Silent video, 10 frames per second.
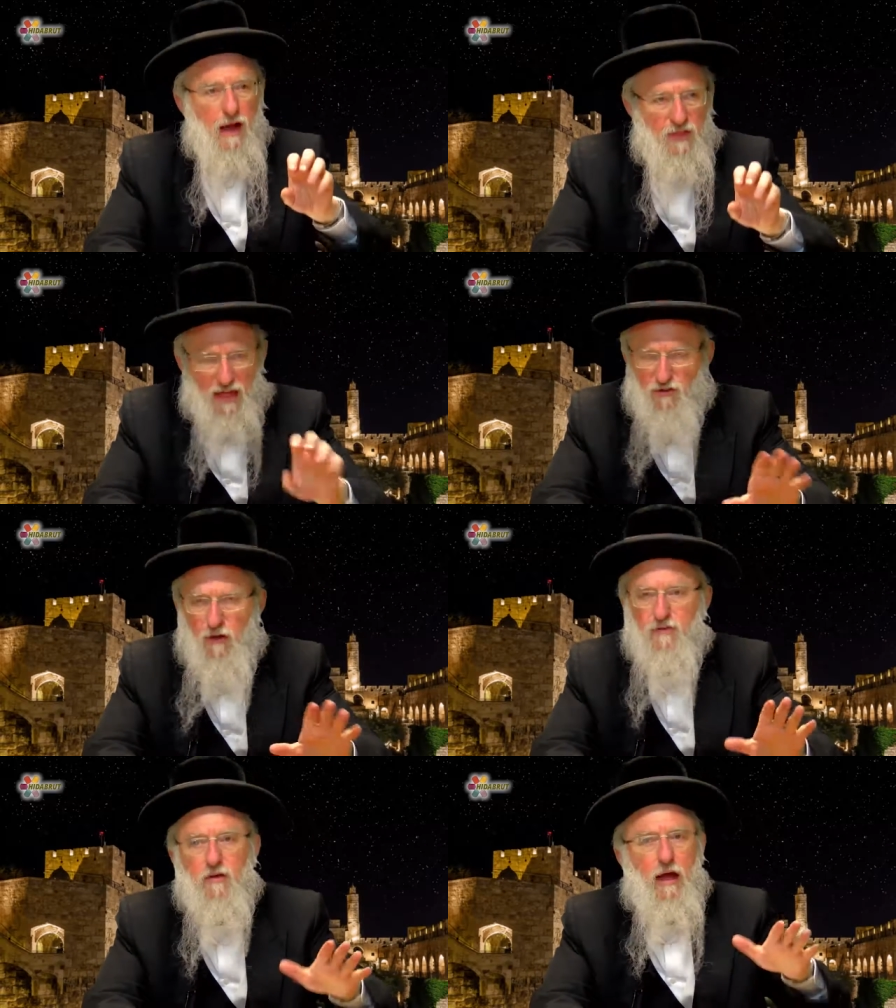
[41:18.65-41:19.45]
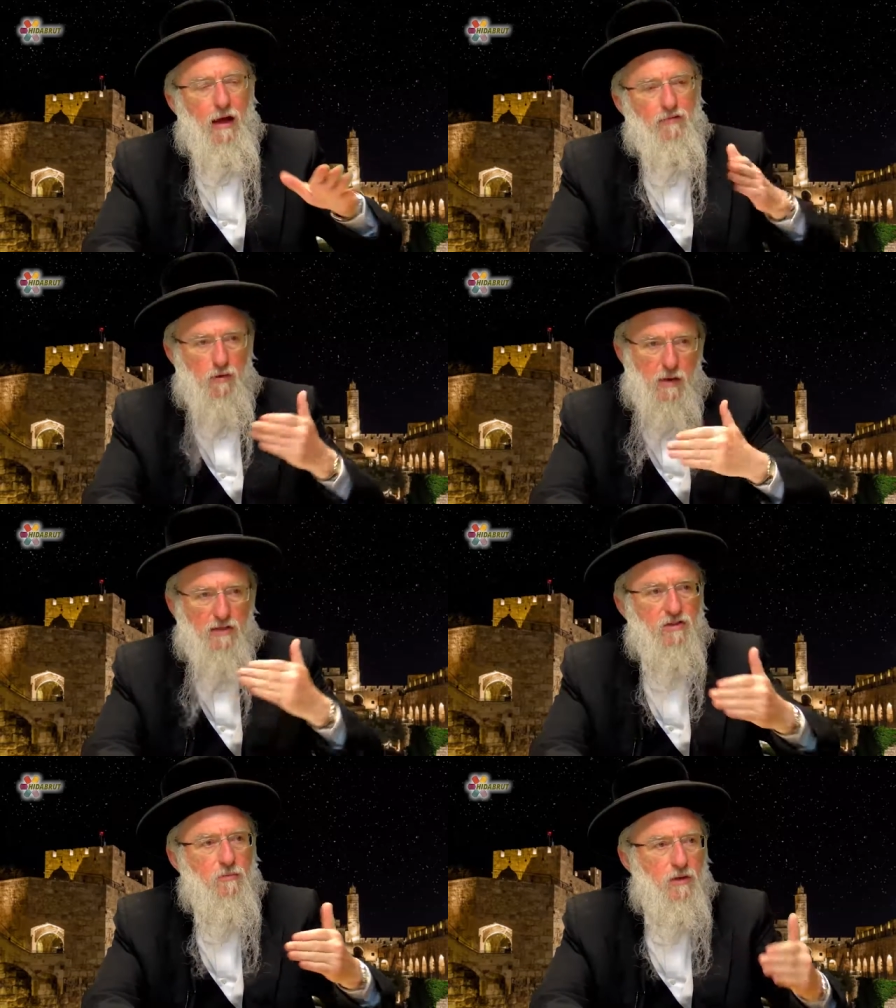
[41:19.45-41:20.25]
That you have to
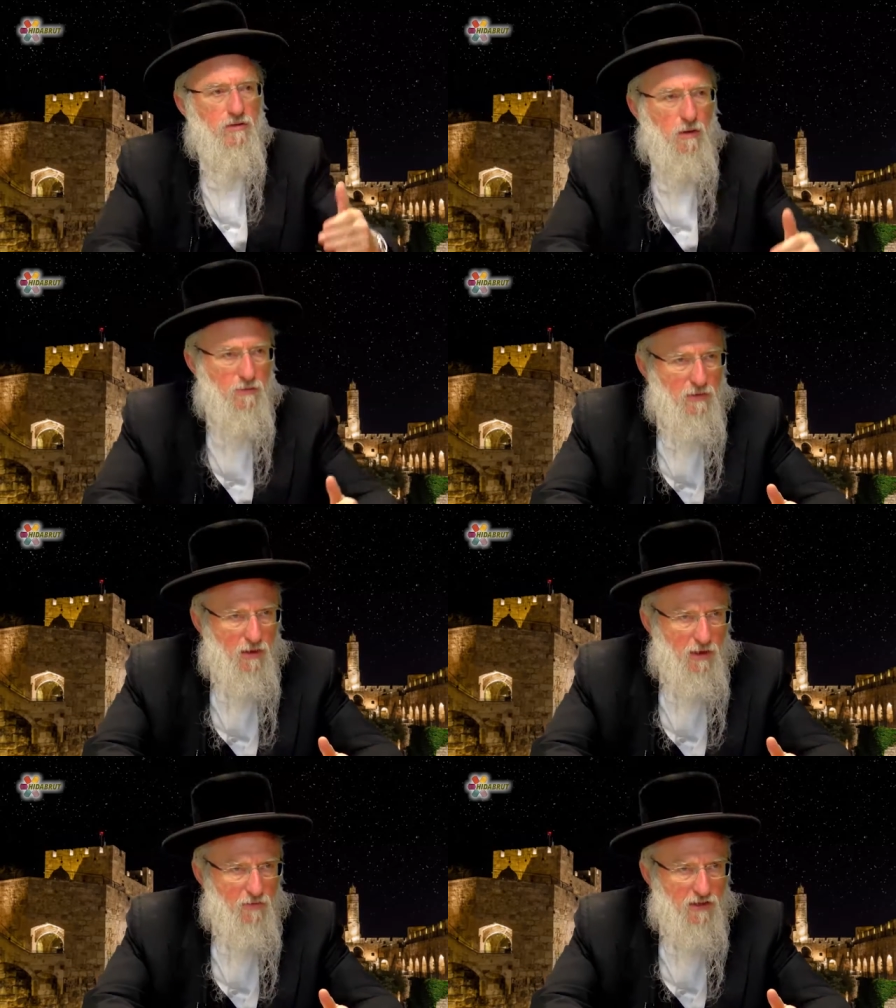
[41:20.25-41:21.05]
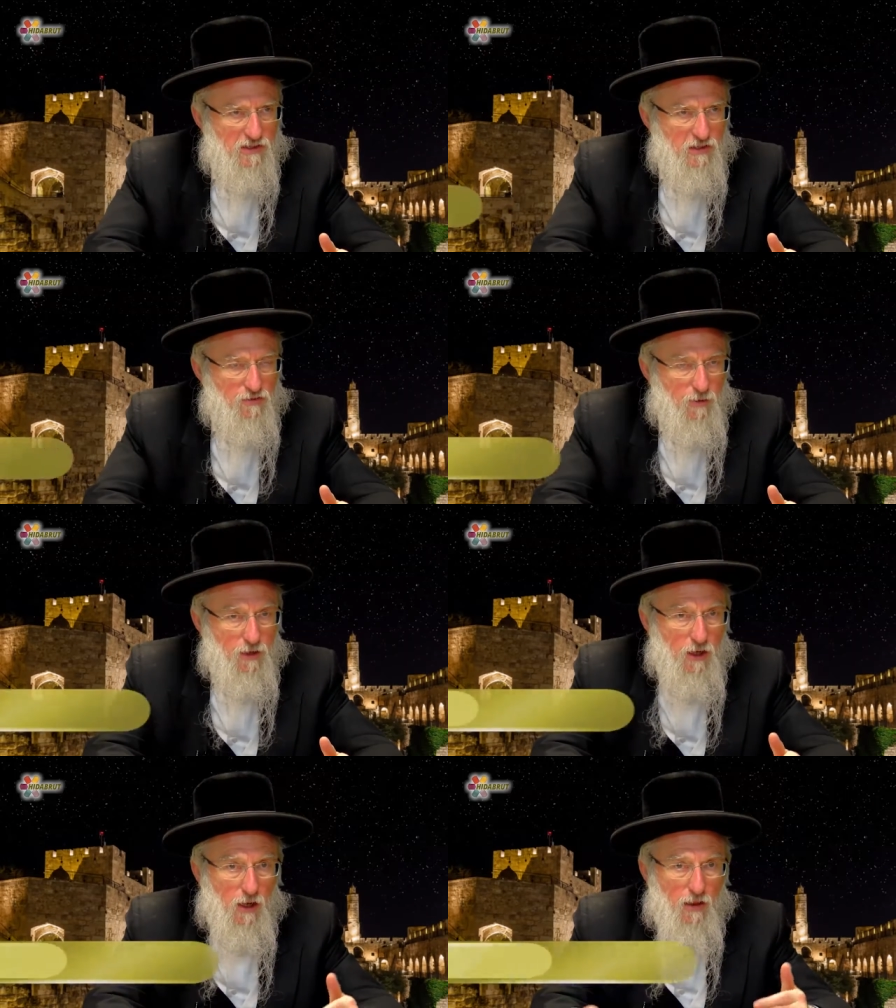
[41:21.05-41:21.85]
remain some level distant from
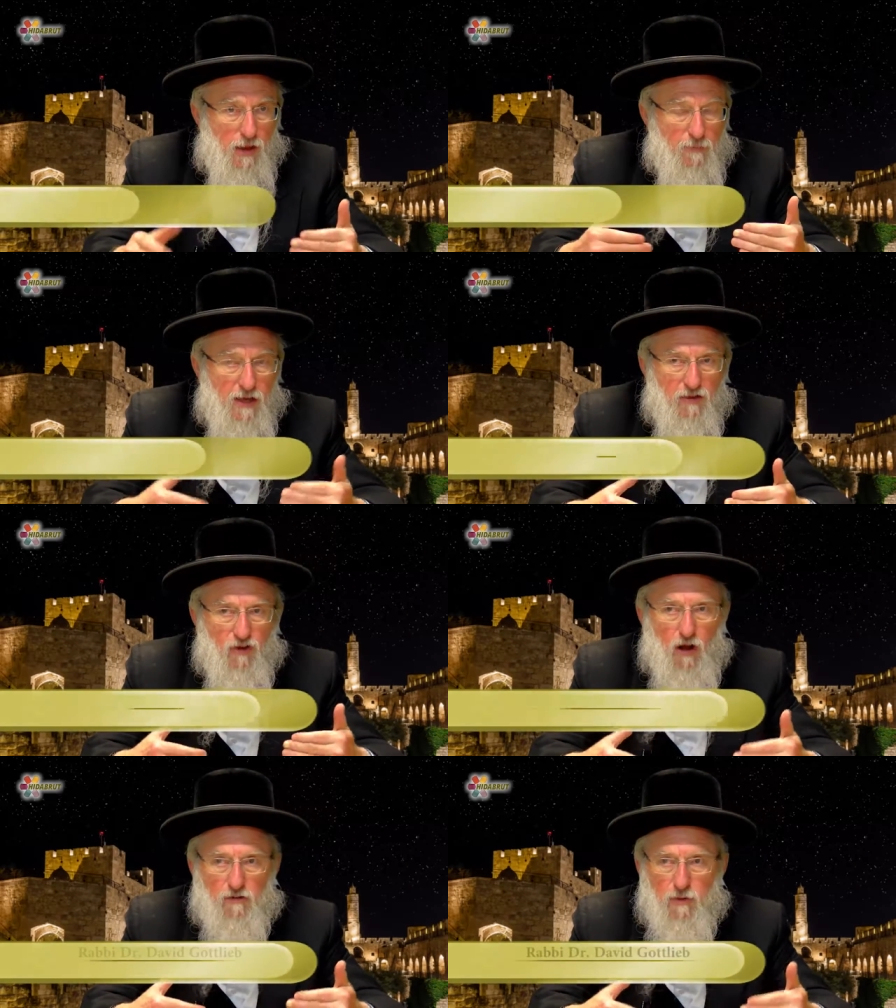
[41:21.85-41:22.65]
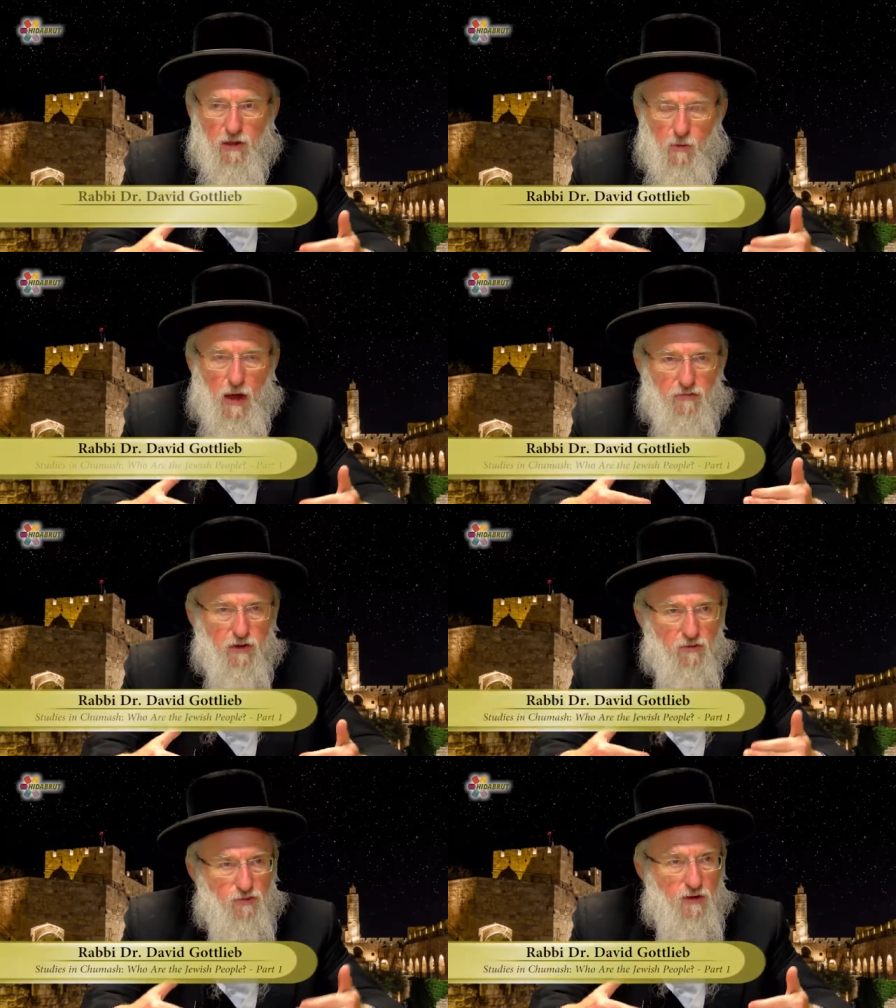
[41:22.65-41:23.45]
it. It means ultimately we have to
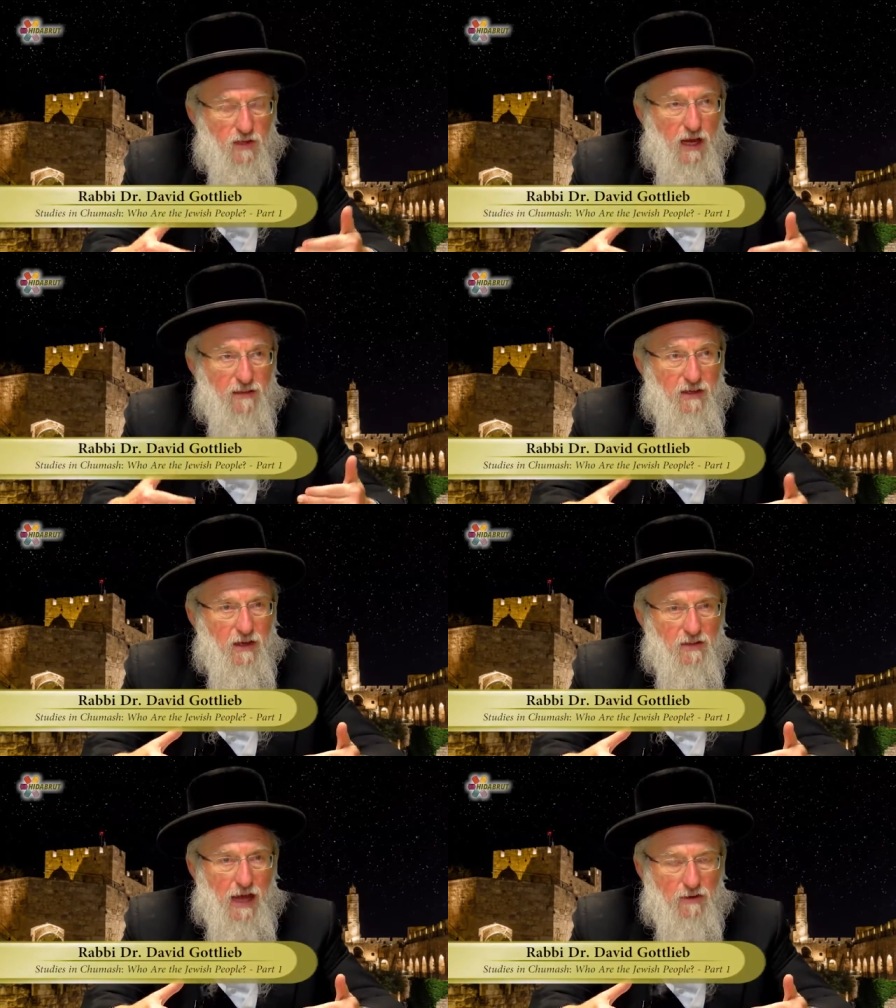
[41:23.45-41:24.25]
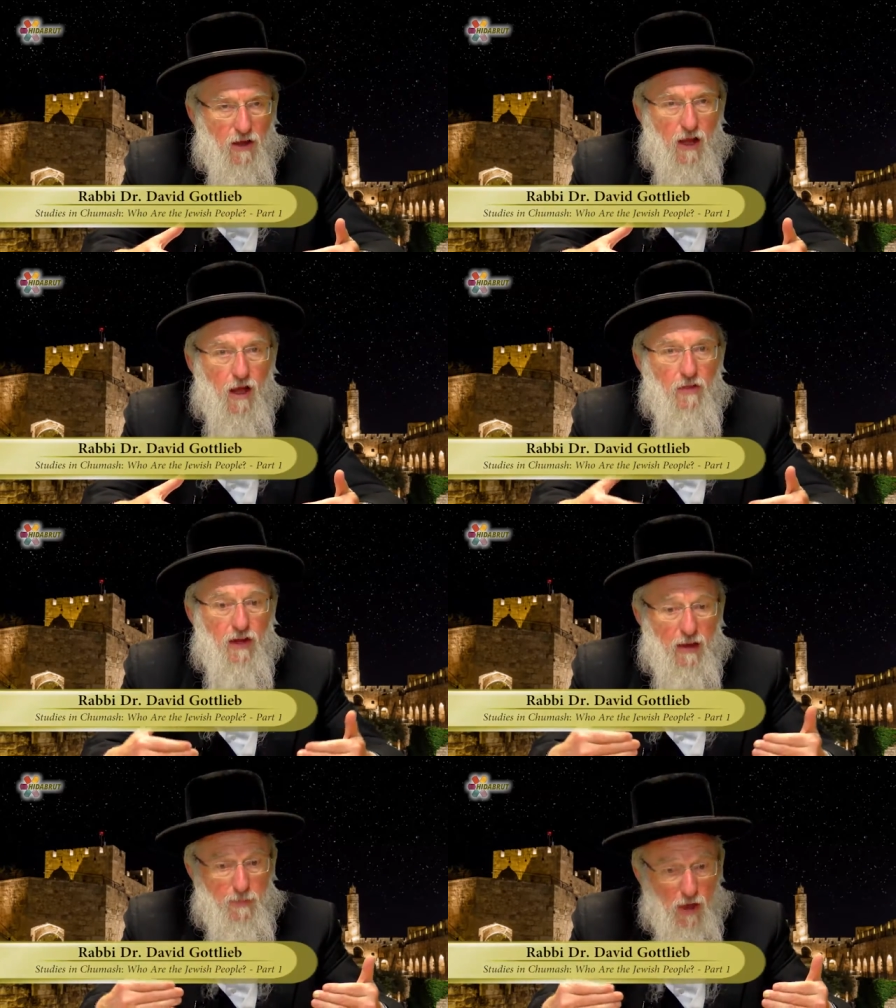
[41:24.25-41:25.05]
confront the idea that
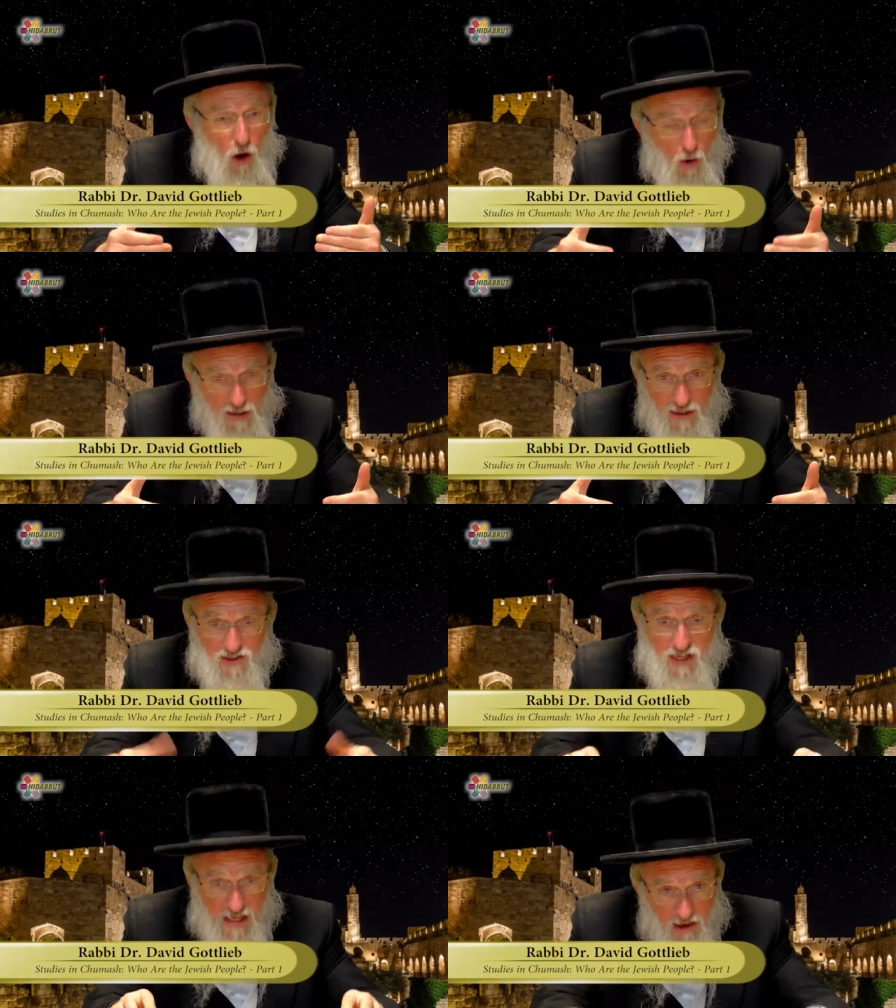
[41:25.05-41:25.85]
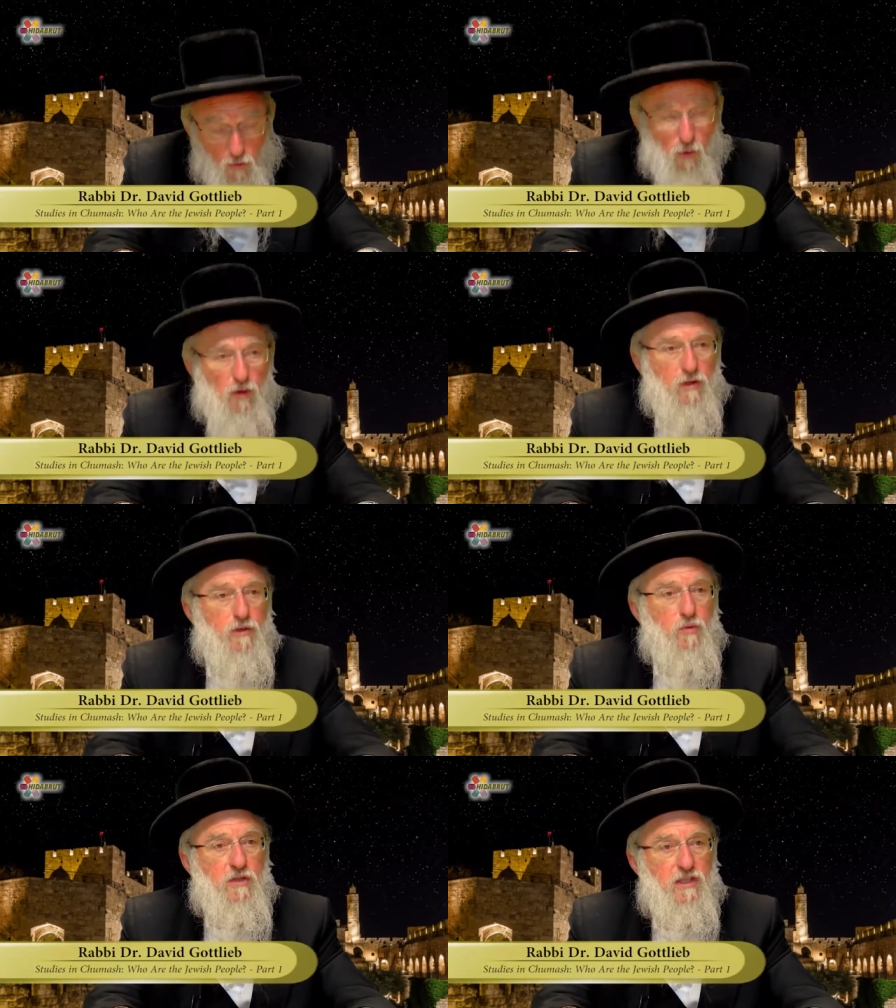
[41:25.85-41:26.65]
there can be a holiness in the world in
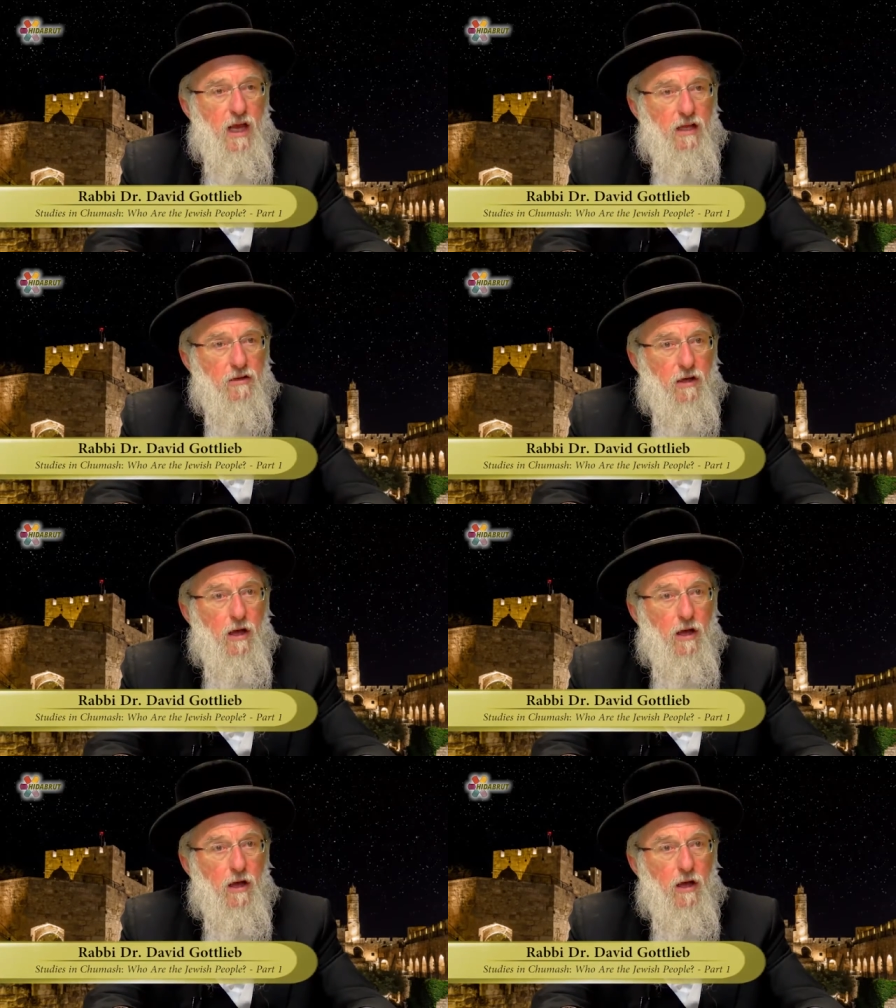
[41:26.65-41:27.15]
which we stand,